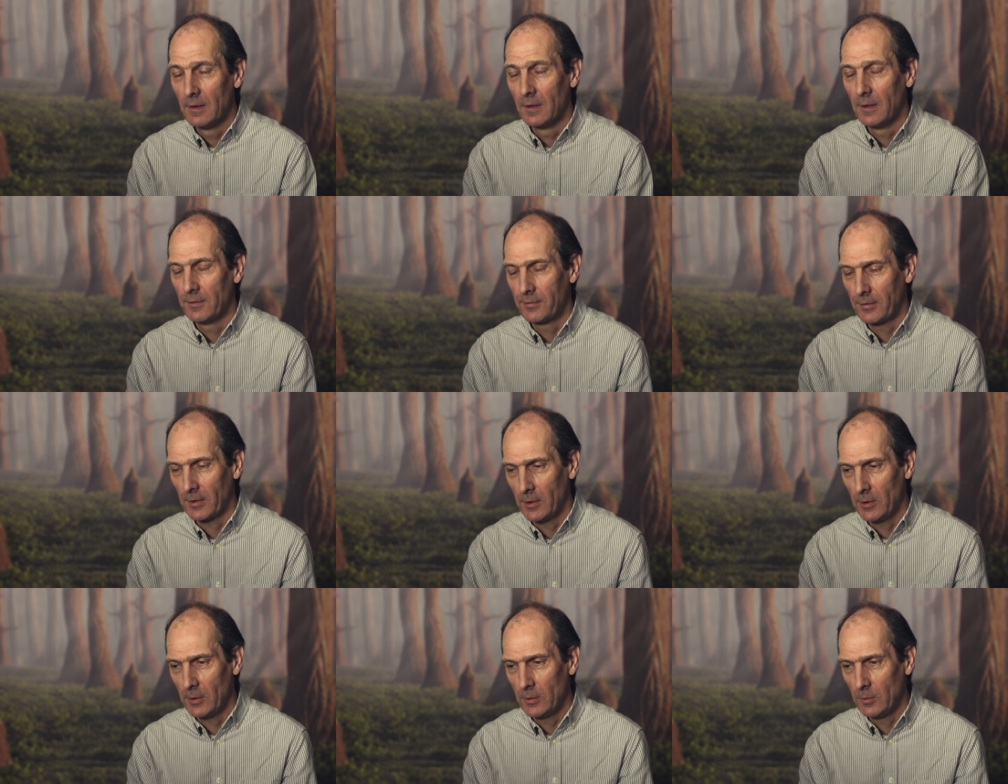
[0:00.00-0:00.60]

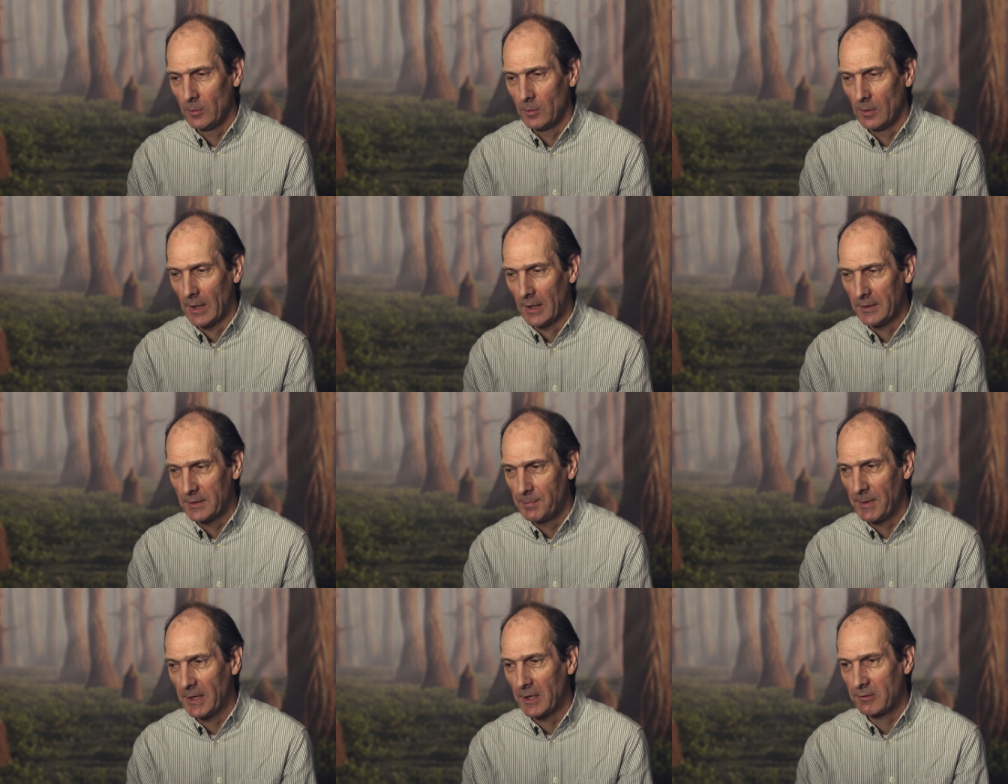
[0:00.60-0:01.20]
So,
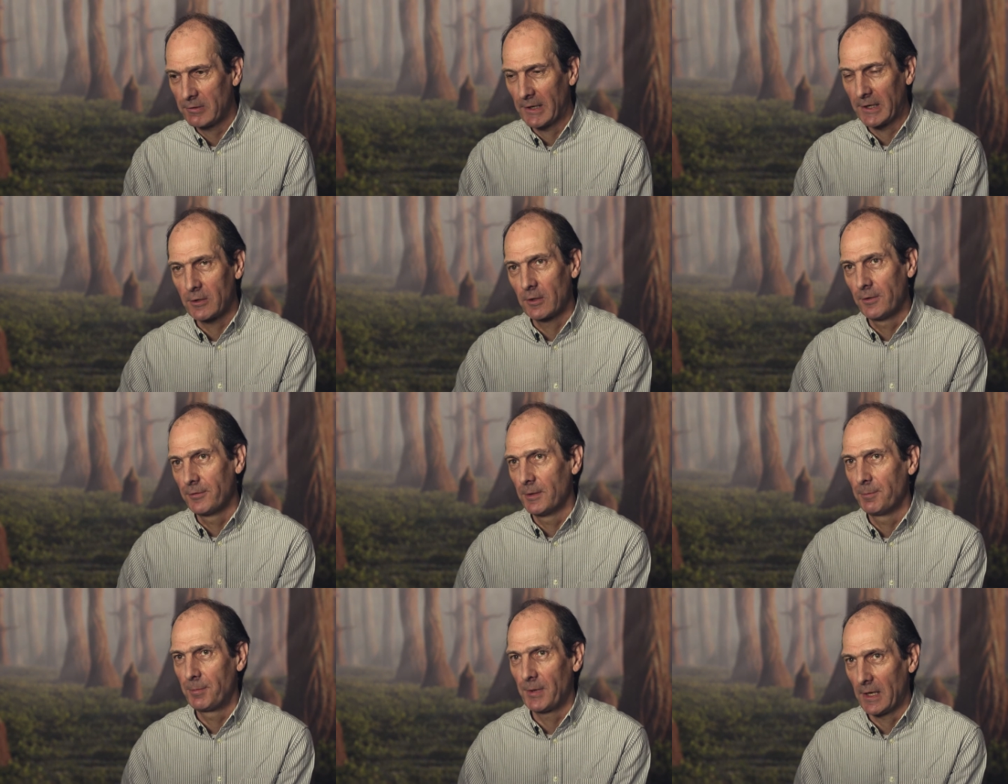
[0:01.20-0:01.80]
and to be a great
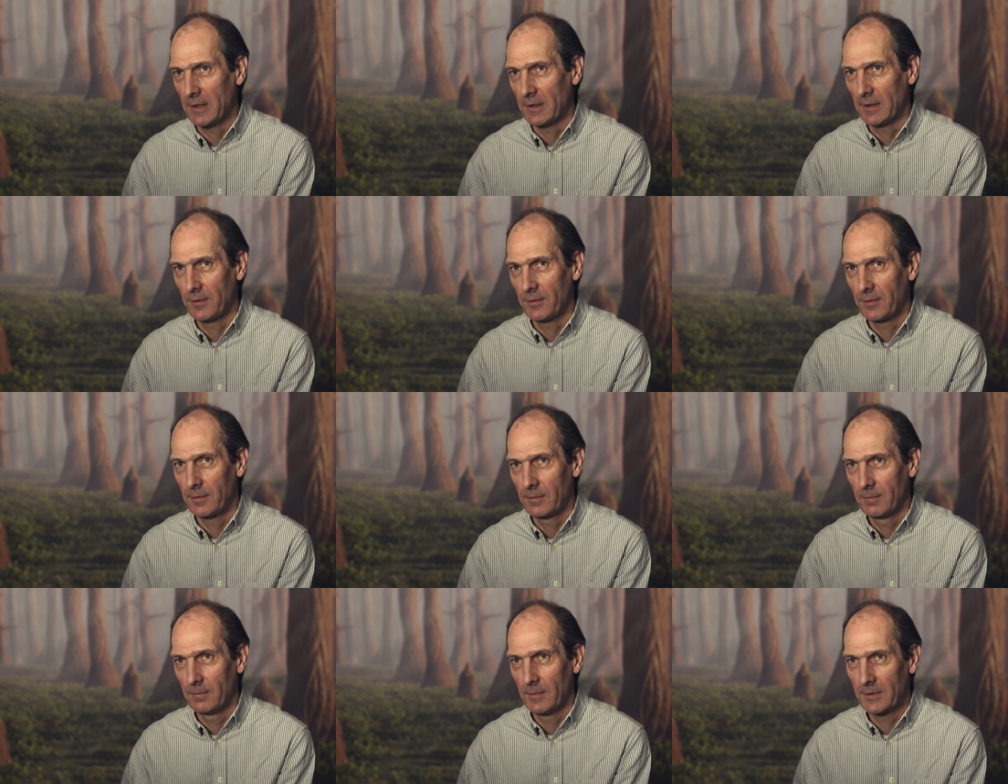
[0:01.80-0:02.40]
concert
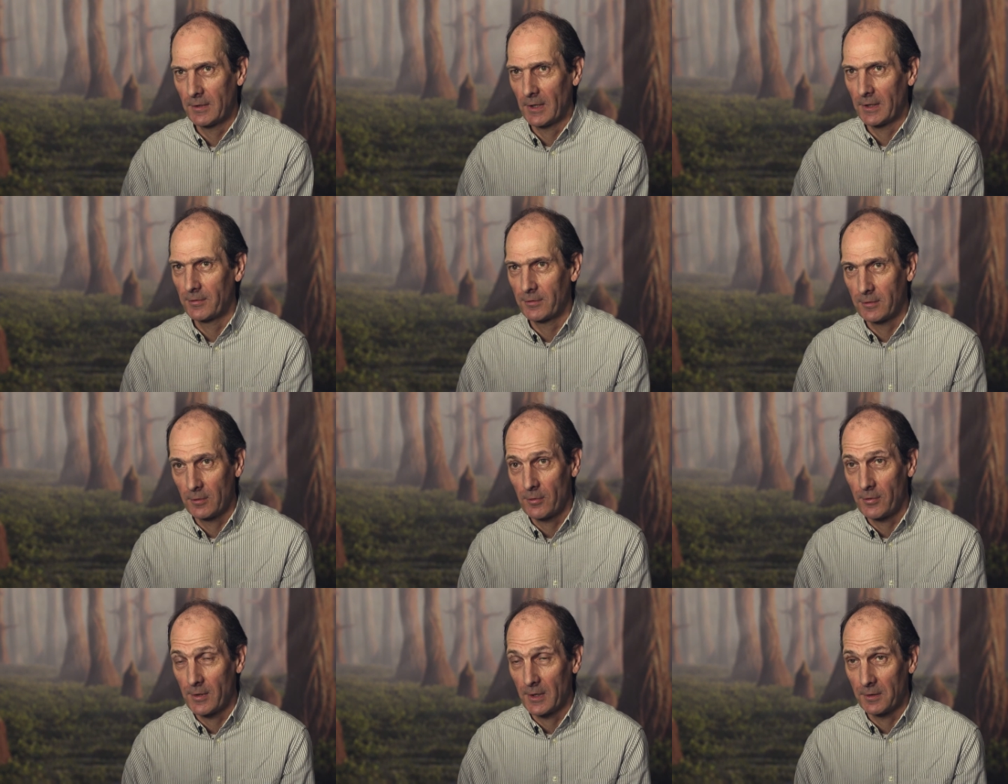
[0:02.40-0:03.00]
pianist, it takes
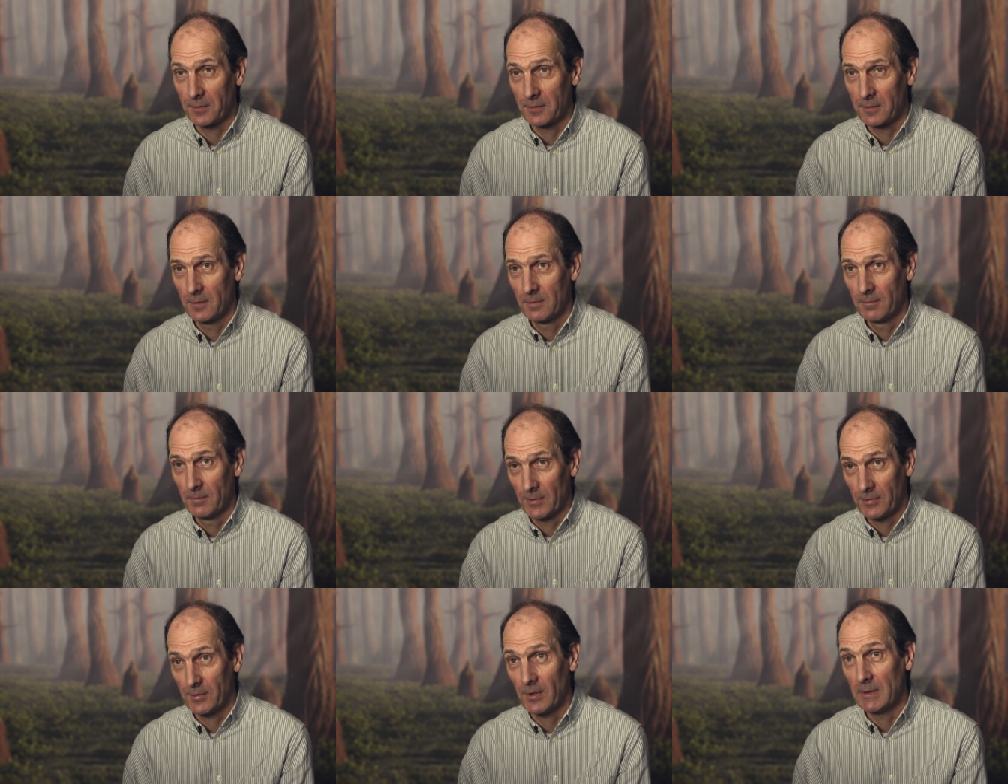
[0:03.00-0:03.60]
two things
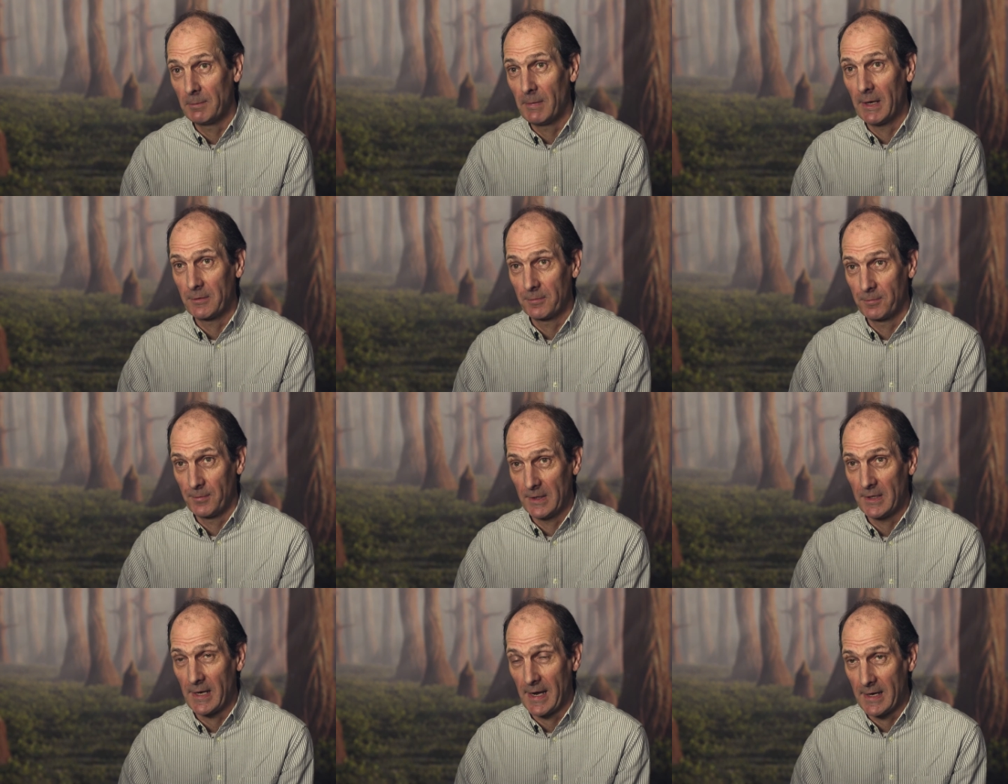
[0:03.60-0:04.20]
a certain amount
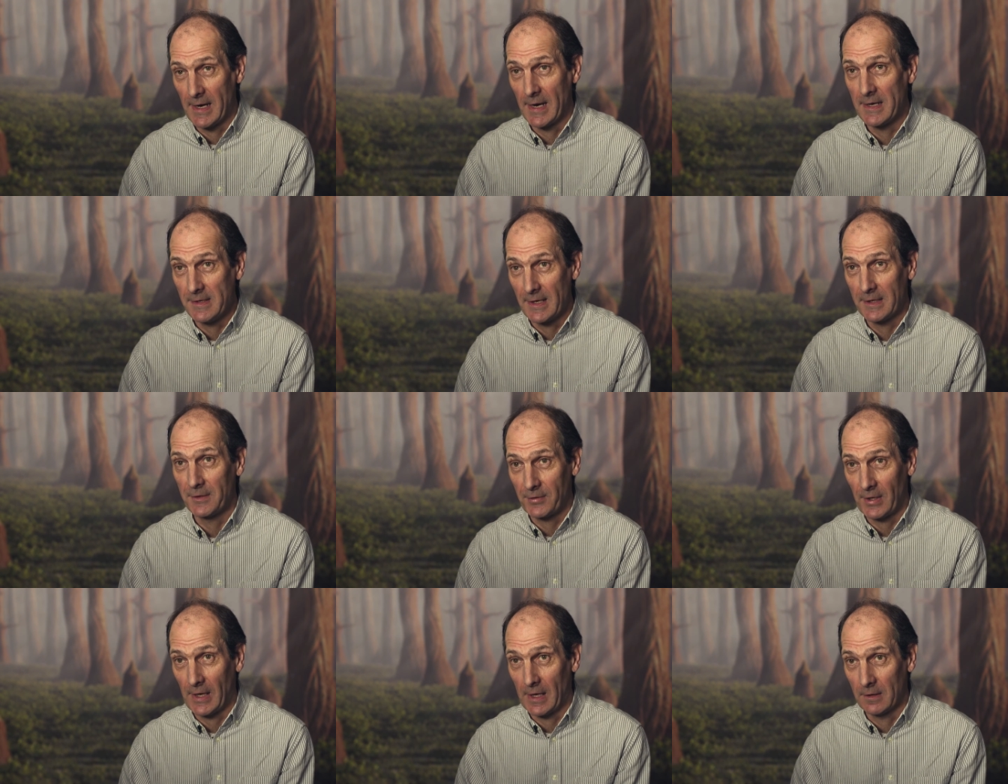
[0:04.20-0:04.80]
of
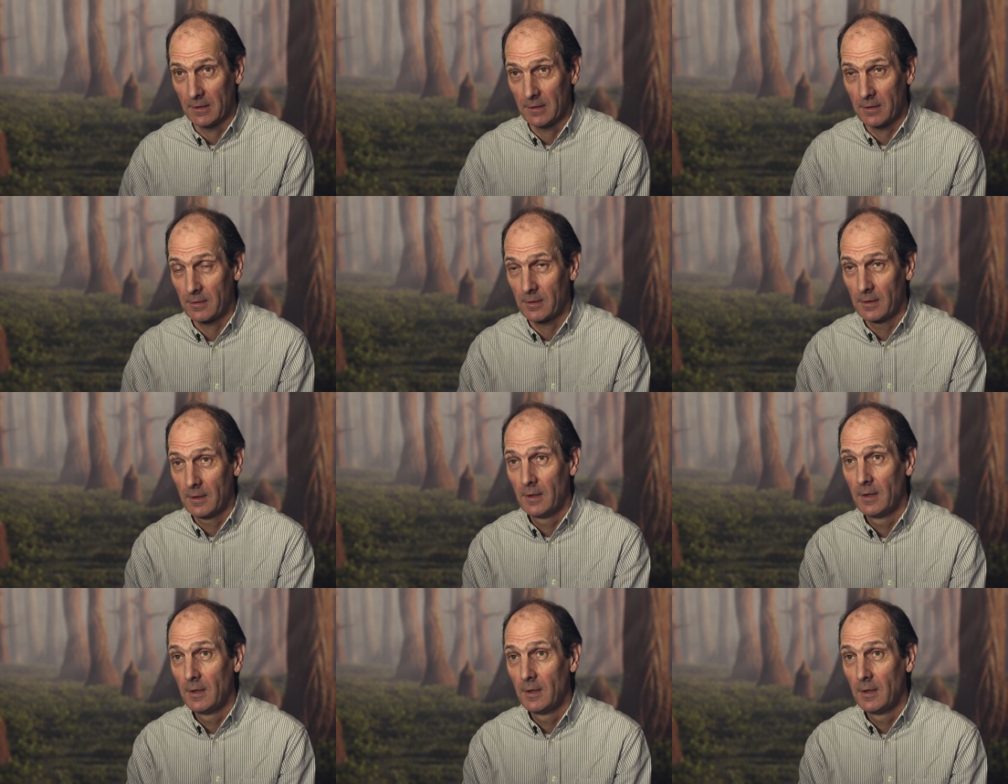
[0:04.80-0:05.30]
innate talent